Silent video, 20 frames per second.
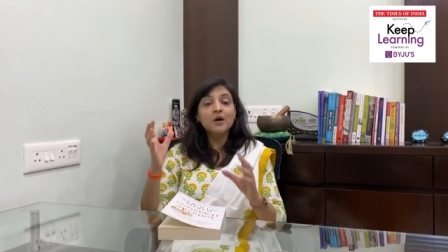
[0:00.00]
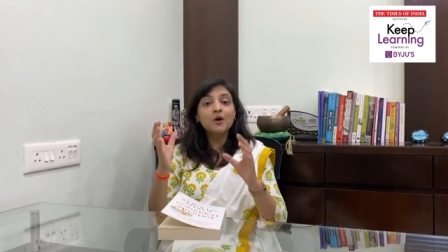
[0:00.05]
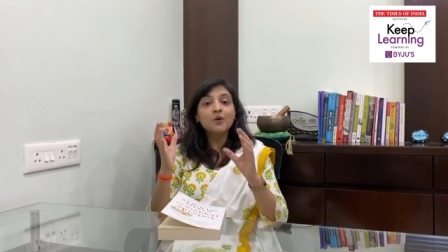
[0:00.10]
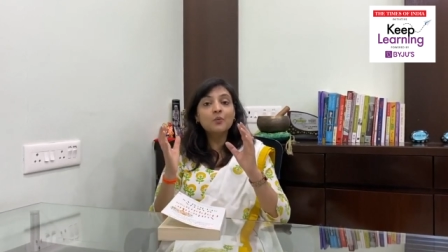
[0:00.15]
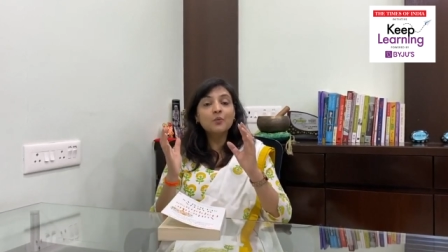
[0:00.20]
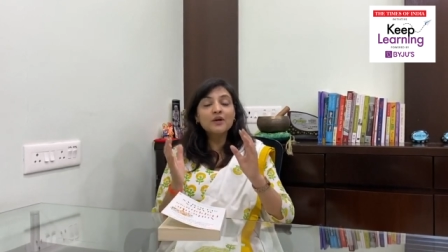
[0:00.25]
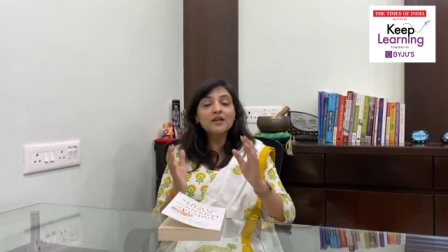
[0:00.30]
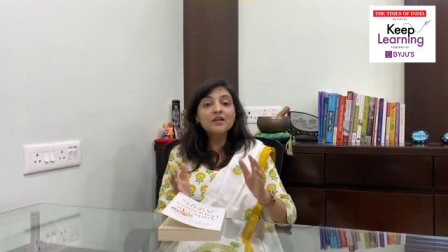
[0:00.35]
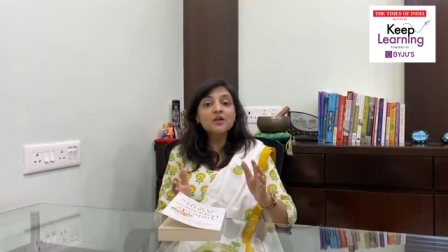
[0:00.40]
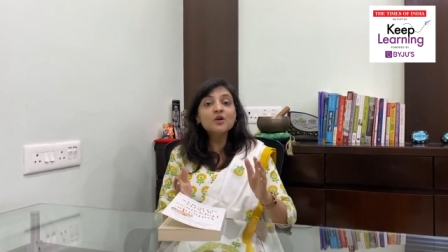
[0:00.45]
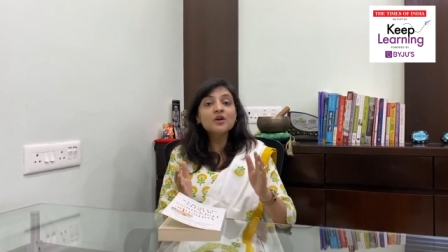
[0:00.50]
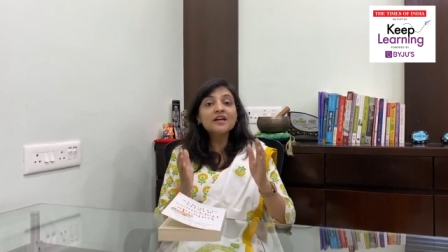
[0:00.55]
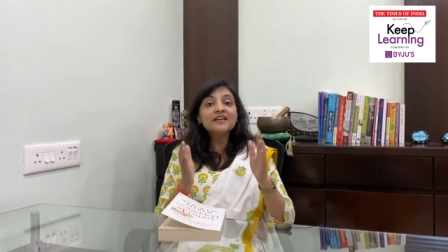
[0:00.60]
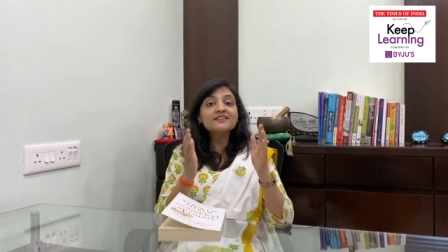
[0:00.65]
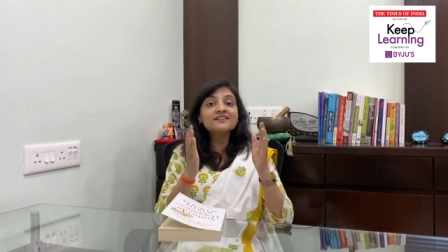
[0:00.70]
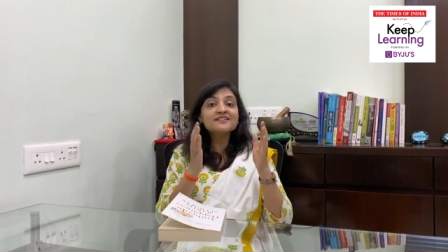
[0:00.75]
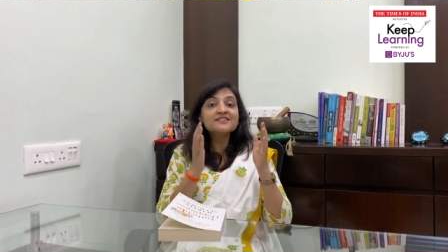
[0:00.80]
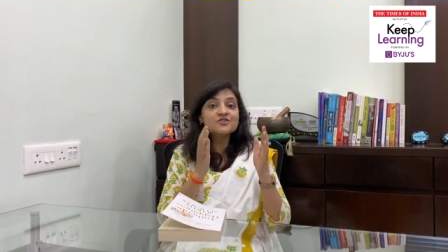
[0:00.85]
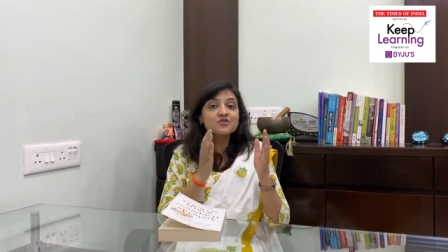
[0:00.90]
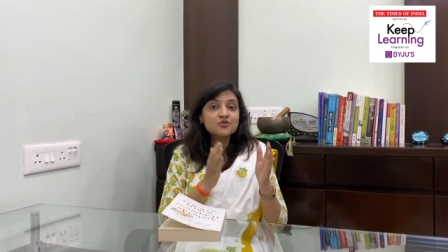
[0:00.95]
we look at
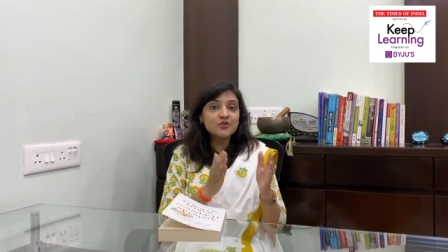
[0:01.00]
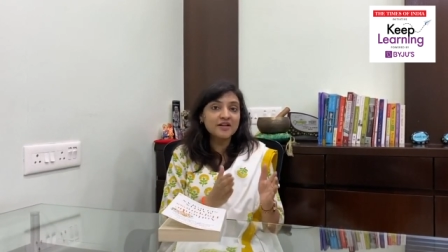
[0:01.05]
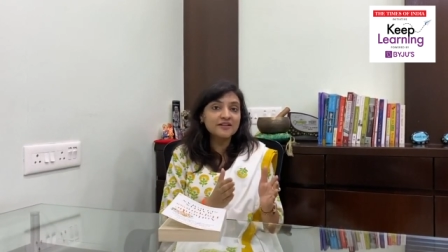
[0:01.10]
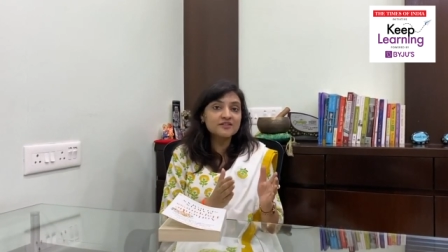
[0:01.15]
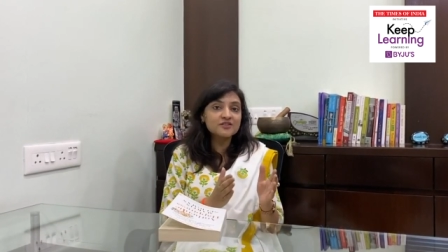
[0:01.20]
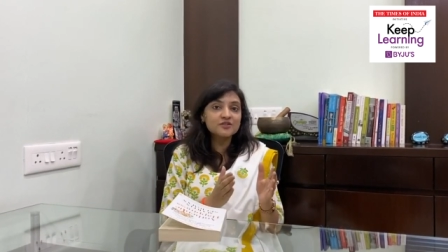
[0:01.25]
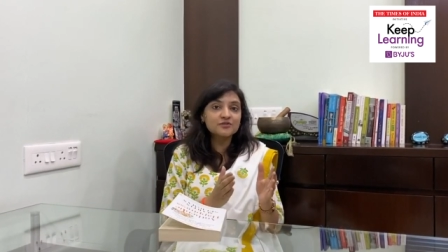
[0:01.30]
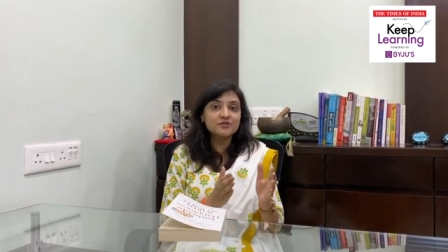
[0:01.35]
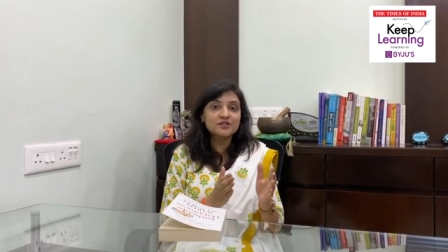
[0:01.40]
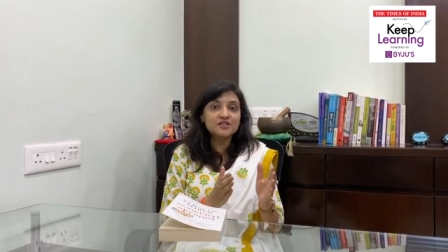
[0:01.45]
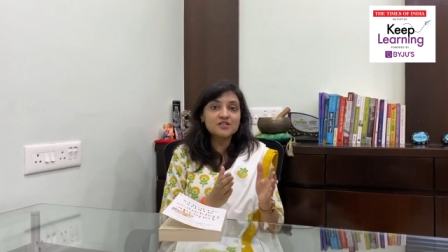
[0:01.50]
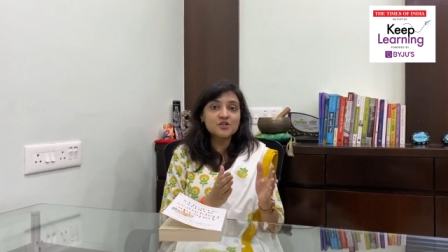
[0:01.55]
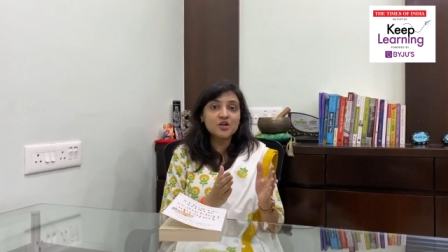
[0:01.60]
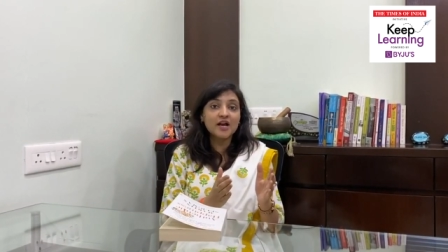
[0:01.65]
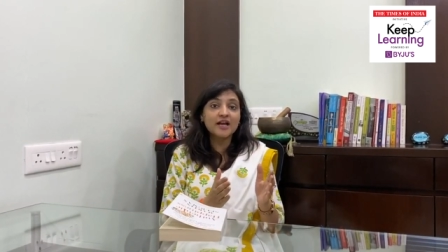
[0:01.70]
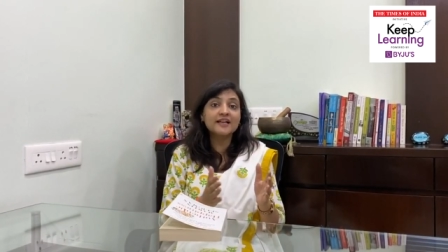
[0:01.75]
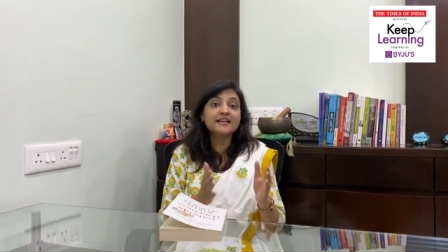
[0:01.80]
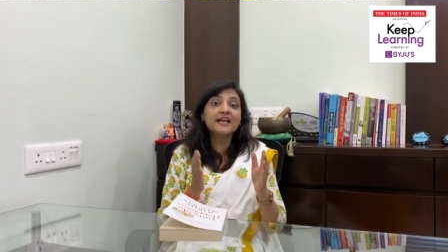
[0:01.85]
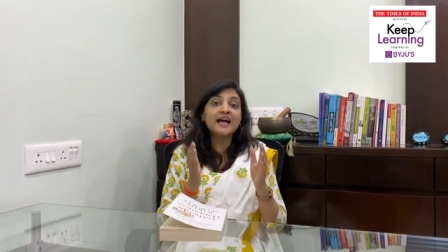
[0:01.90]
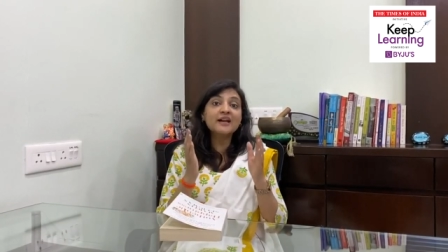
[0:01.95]
the strengths of the
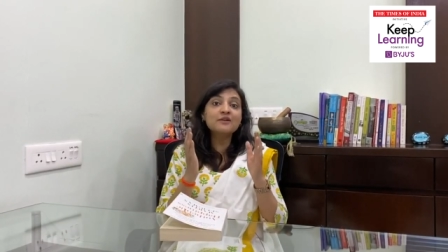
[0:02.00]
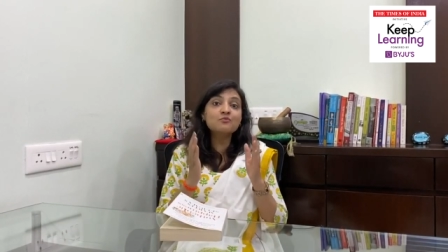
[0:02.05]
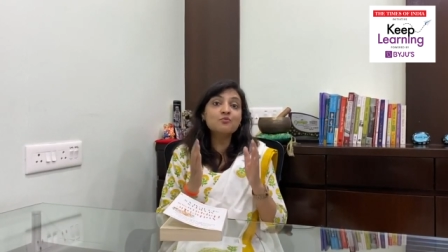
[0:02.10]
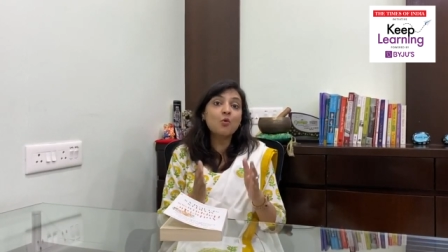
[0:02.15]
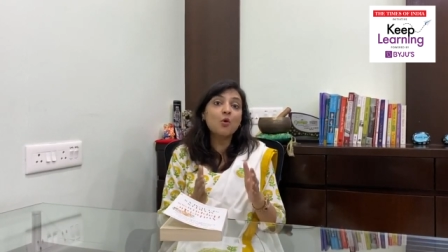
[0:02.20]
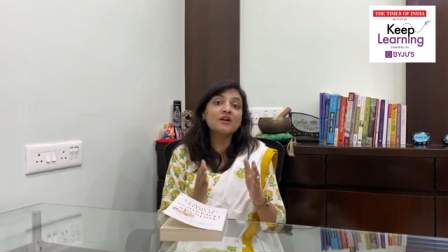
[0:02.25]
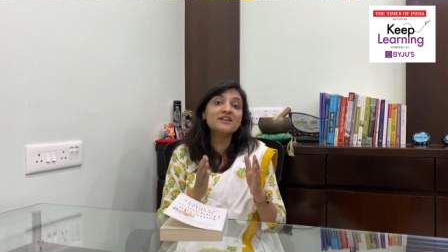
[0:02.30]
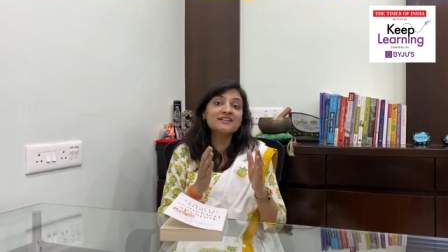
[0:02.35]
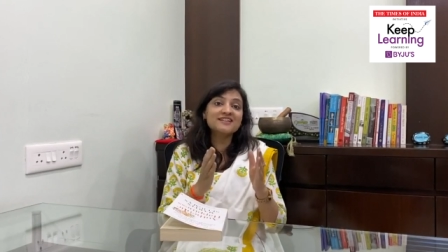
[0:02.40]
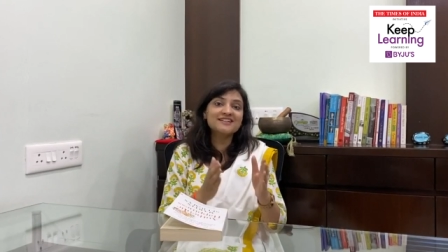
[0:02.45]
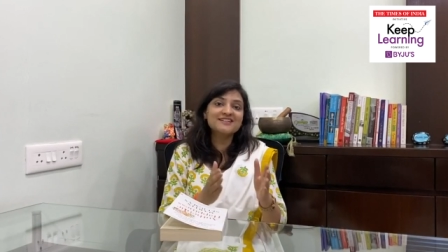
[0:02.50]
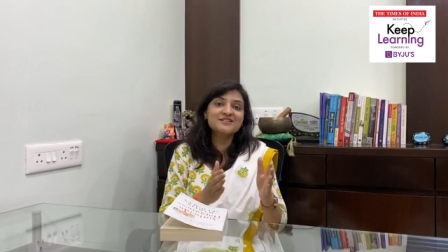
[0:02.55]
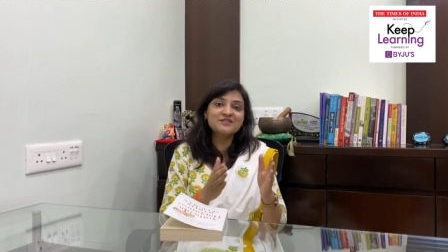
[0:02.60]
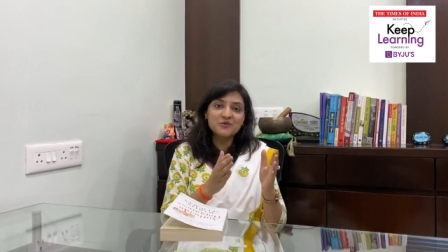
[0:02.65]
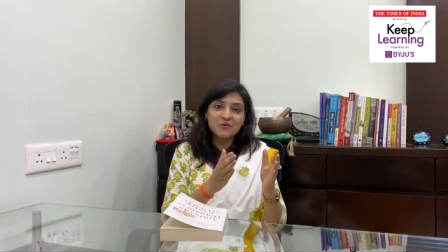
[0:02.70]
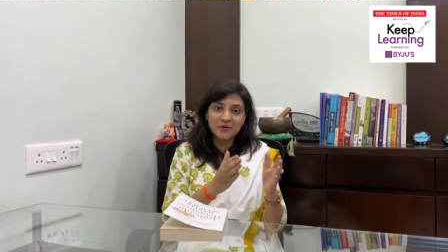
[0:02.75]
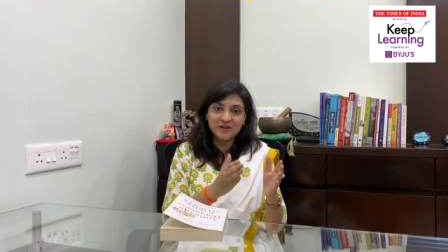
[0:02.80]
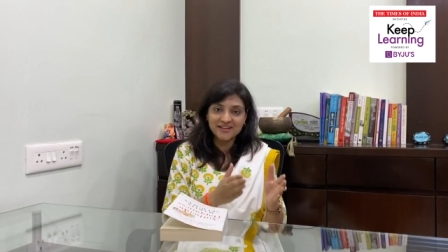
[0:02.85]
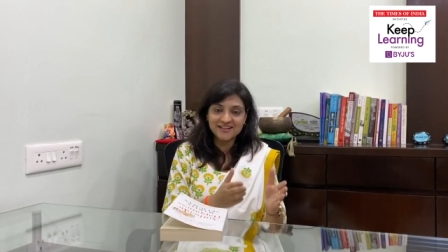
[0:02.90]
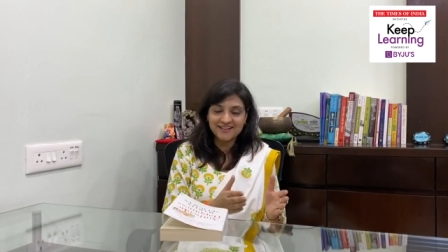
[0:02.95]
child and what is
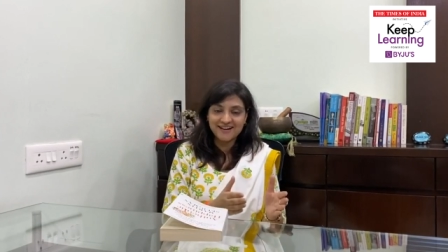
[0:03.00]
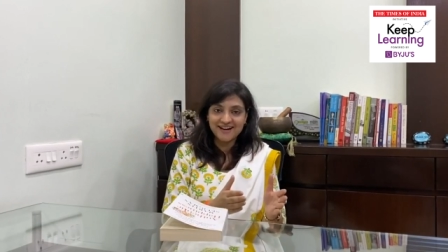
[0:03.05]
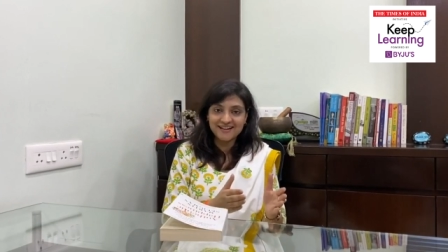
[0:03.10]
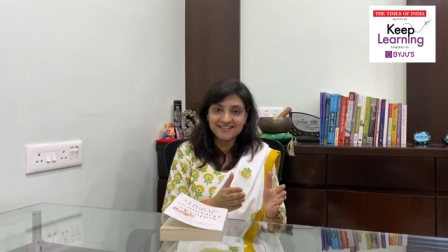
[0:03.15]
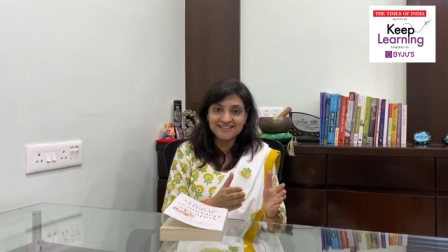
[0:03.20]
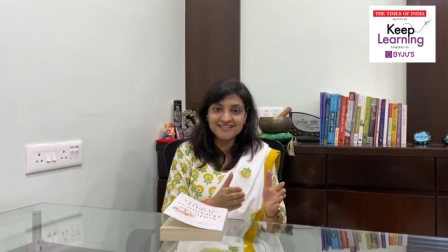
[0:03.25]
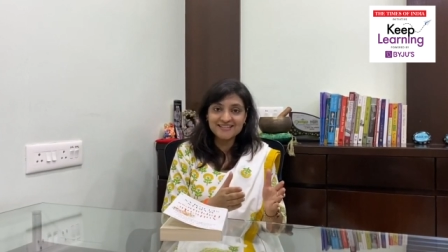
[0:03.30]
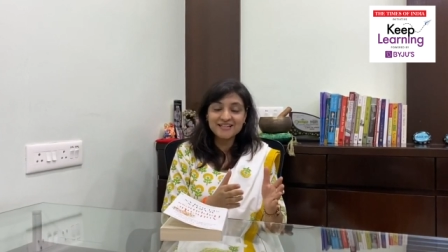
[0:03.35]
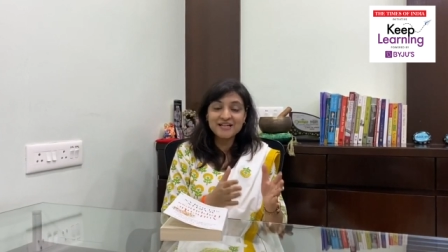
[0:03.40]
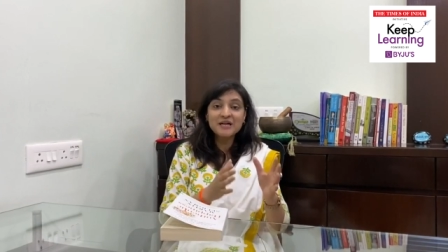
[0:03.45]
going right.